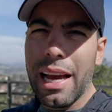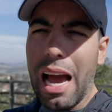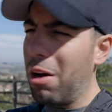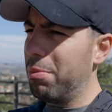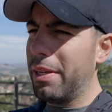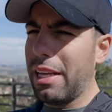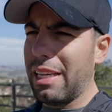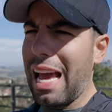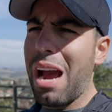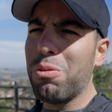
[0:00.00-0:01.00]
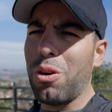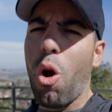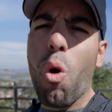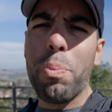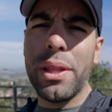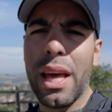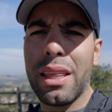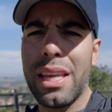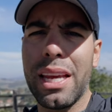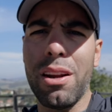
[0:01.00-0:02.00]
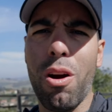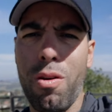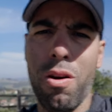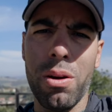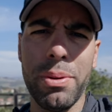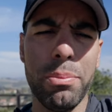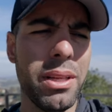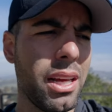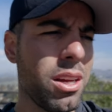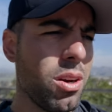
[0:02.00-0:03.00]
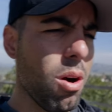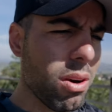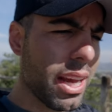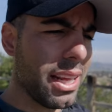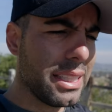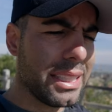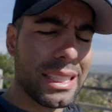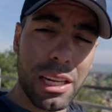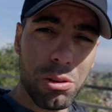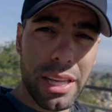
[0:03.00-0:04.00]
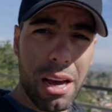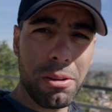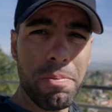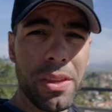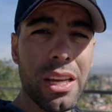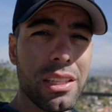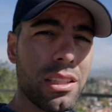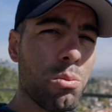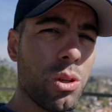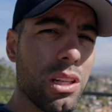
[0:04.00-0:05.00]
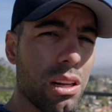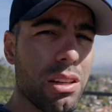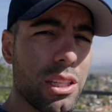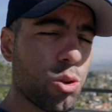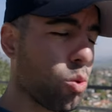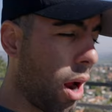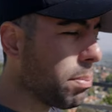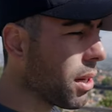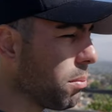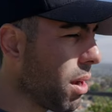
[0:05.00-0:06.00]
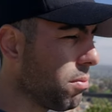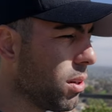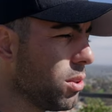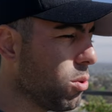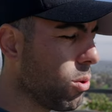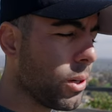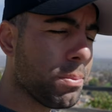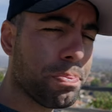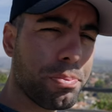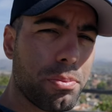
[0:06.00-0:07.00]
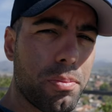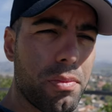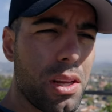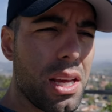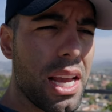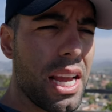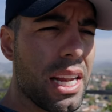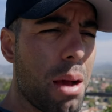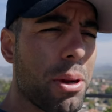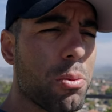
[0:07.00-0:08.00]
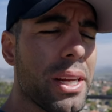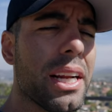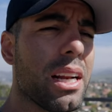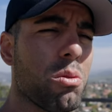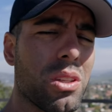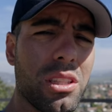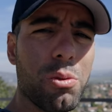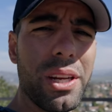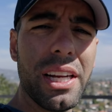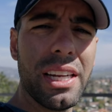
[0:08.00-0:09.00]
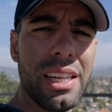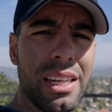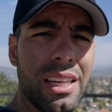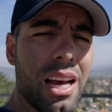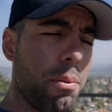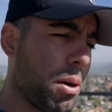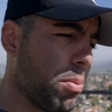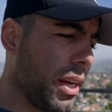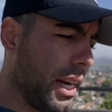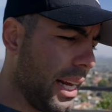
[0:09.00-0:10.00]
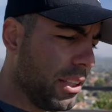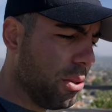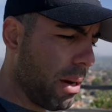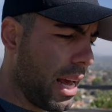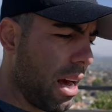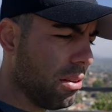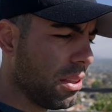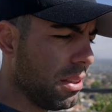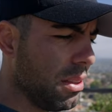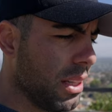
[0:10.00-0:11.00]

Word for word: I would open that thing in a heartbeat, be like, okay, it's singled out. Someone literally dropped it on my front door, and I'm gonna read it. And once I read it, I'm gonna bring it into my house.